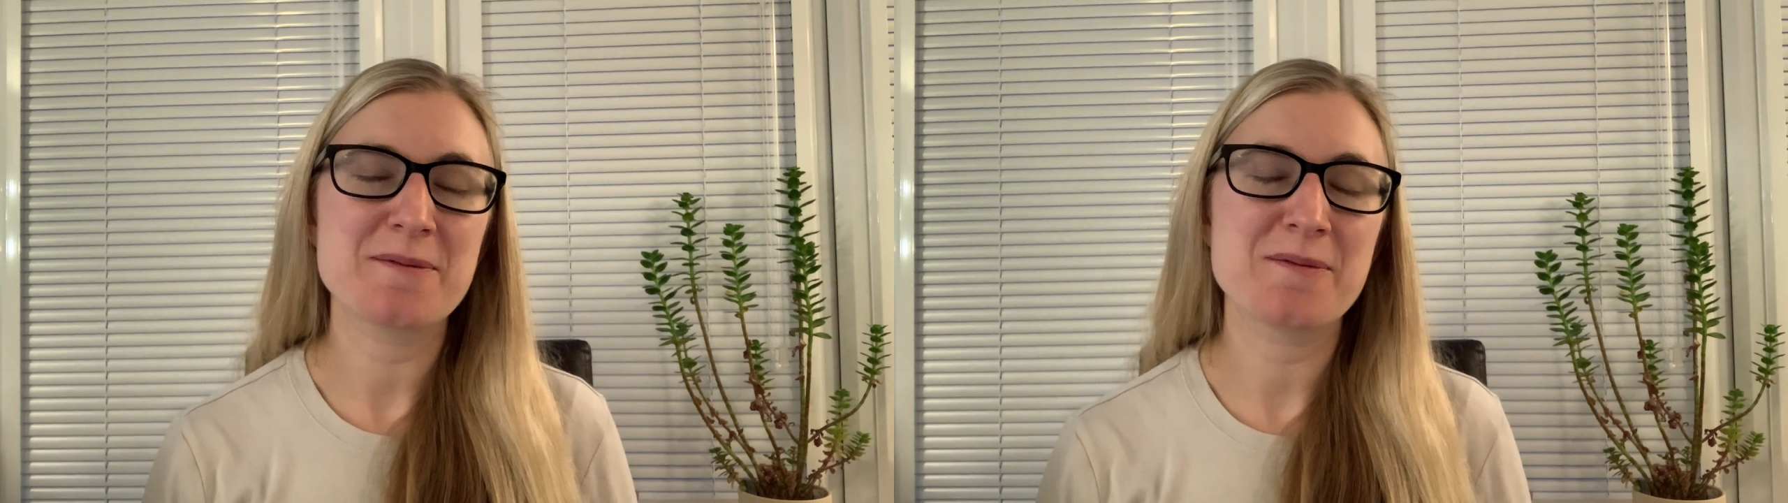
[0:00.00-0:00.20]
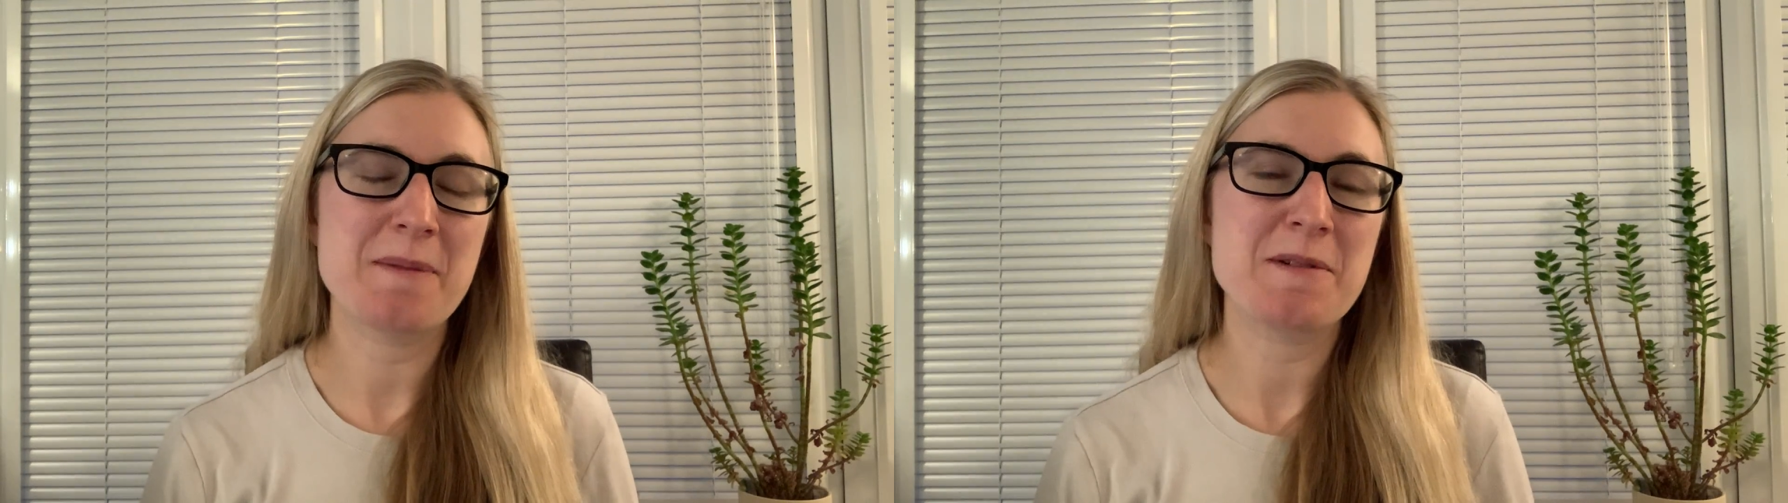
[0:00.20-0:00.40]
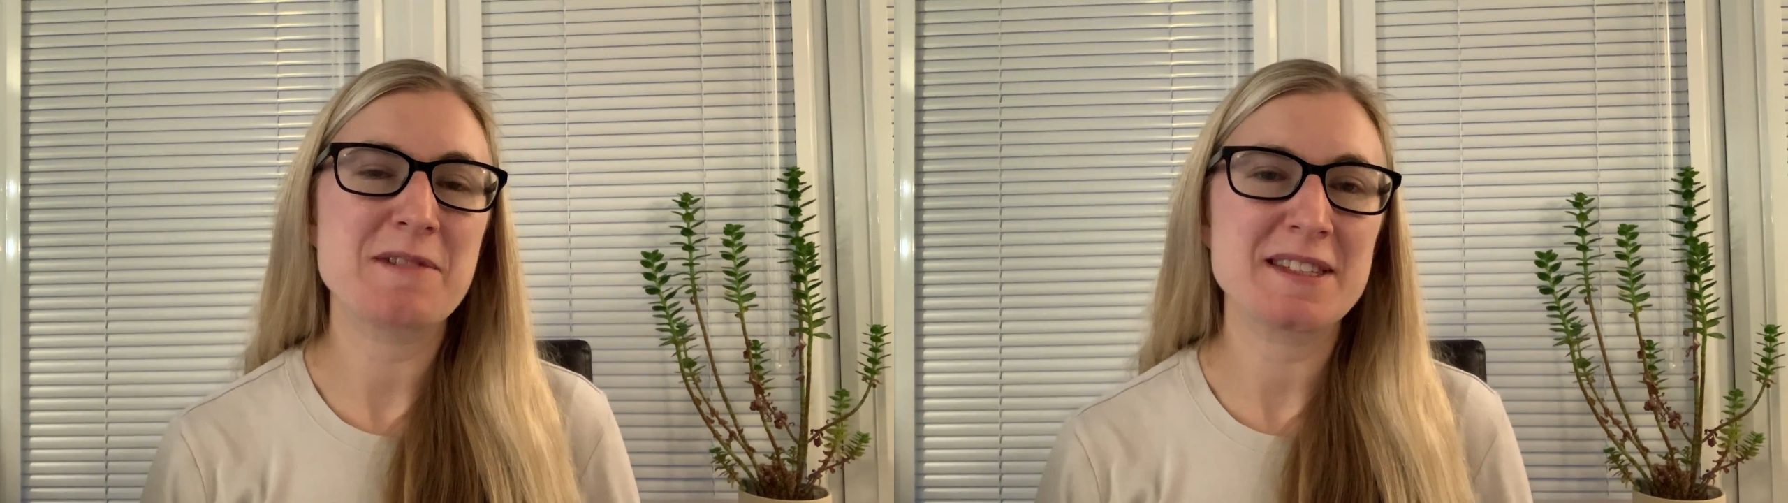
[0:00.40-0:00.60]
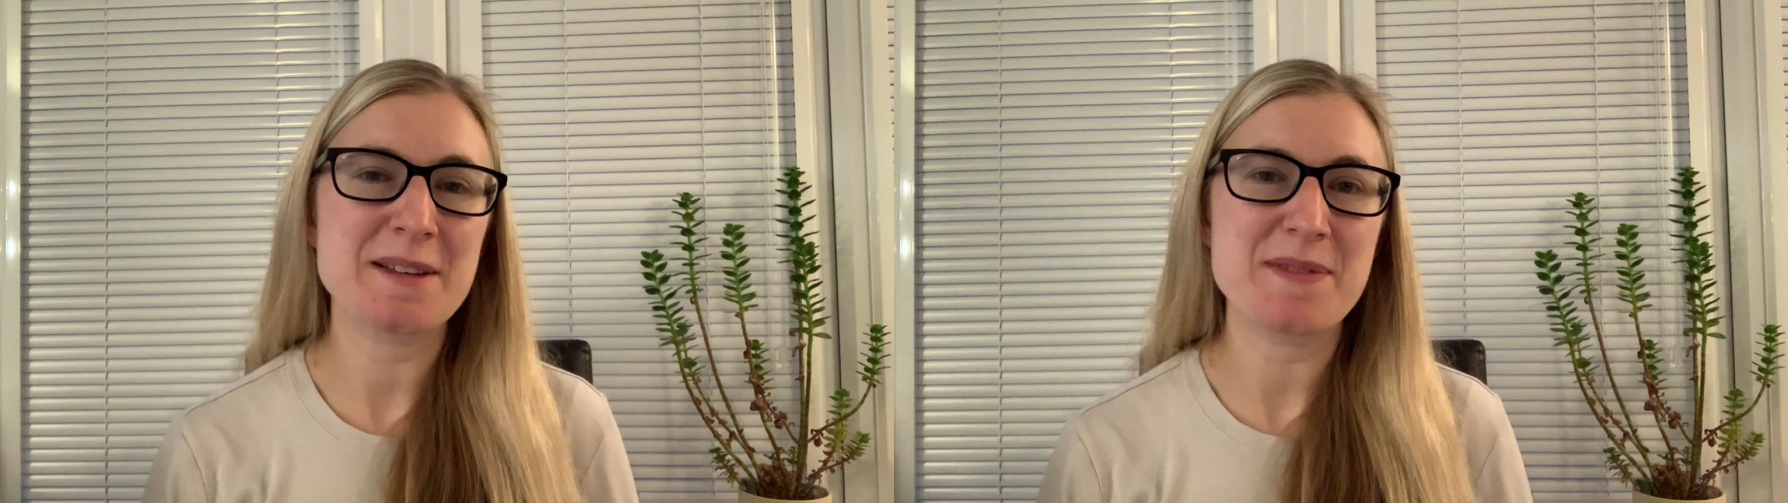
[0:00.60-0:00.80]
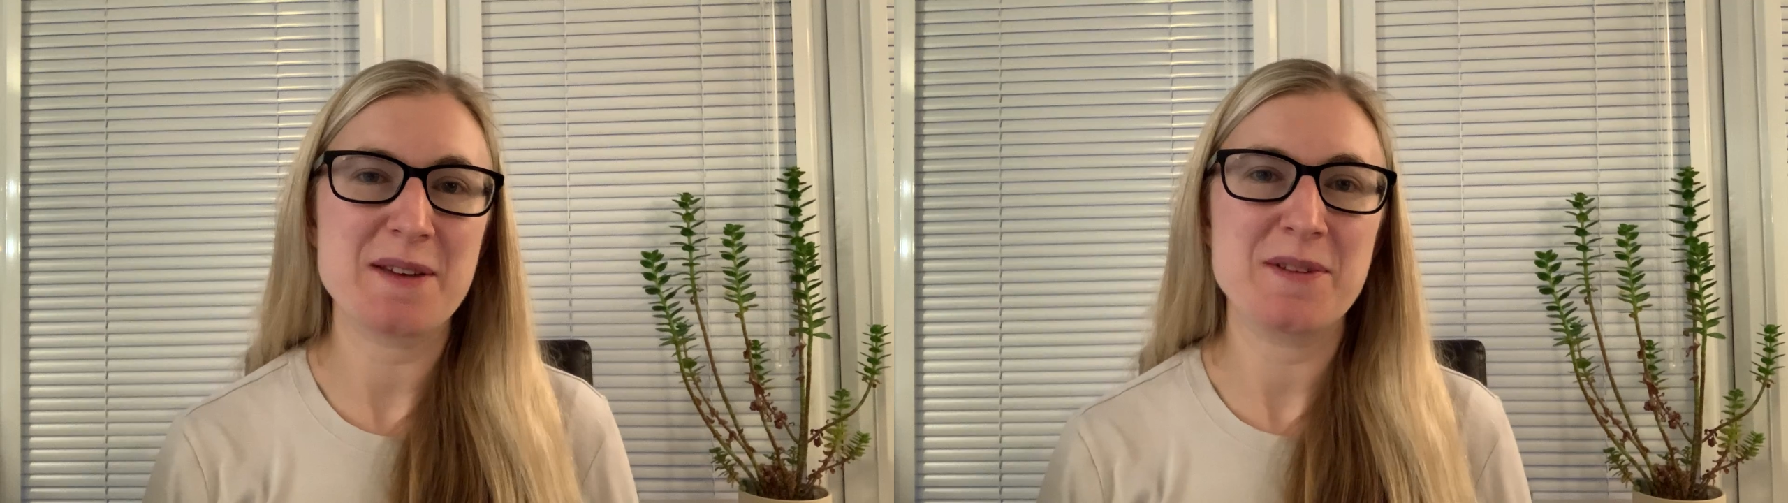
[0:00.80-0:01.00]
we're in something,